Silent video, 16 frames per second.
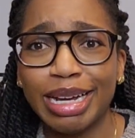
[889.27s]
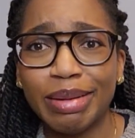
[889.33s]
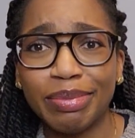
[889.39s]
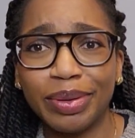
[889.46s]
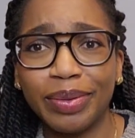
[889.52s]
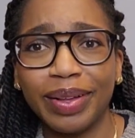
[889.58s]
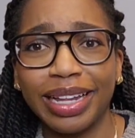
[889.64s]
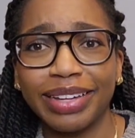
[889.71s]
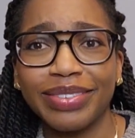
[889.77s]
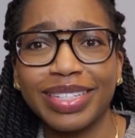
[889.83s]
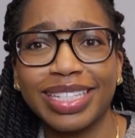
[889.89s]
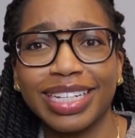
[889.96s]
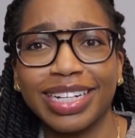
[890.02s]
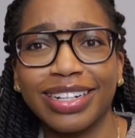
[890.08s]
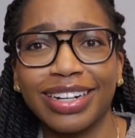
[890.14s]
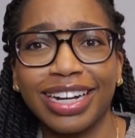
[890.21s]
but while I was
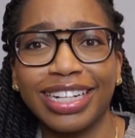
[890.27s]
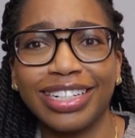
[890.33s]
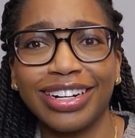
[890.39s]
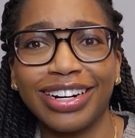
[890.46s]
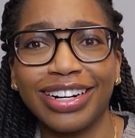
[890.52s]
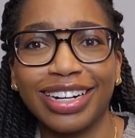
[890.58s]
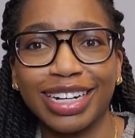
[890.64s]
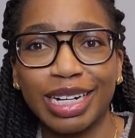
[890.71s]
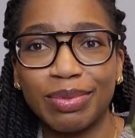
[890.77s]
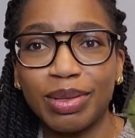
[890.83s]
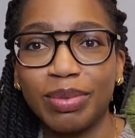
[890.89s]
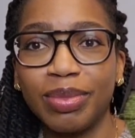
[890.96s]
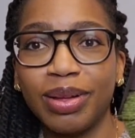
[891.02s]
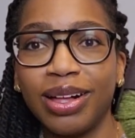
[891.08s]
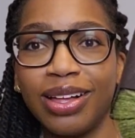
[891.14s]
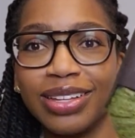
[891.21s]
there, I got a couple
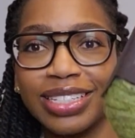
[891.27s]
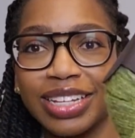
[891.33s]
balls